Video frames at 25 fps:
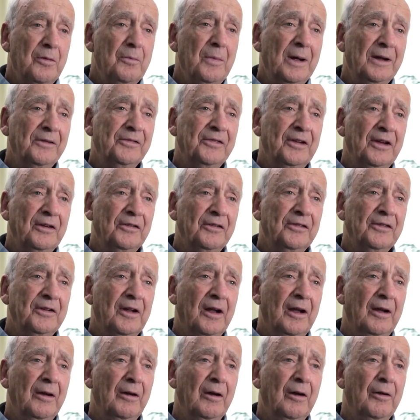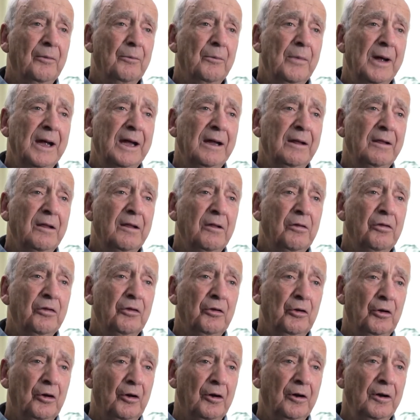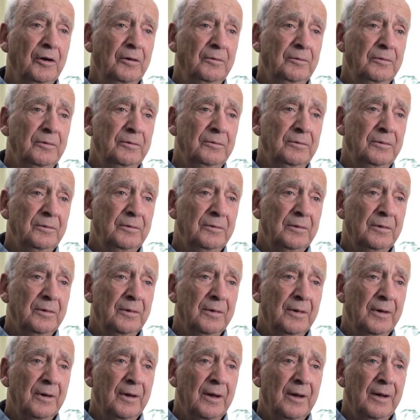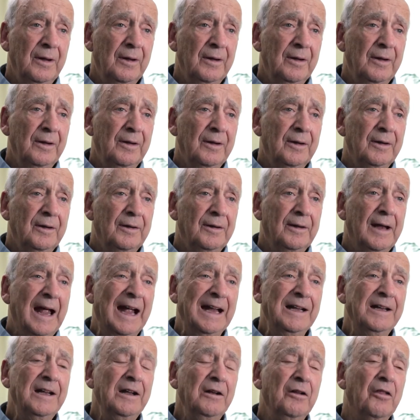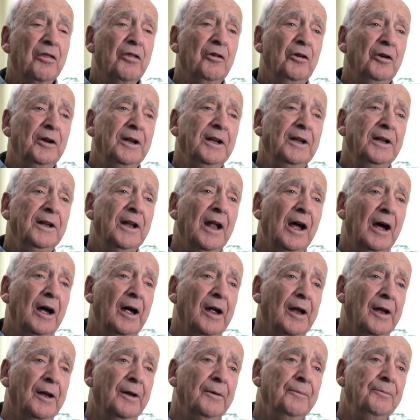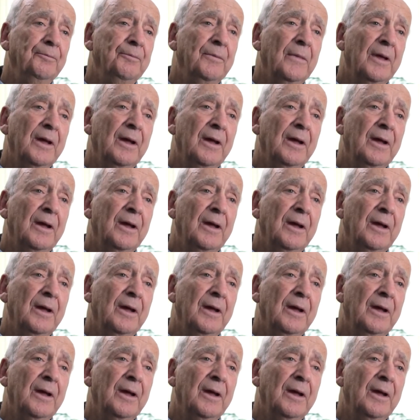with my sister on May the 3rd, 1939.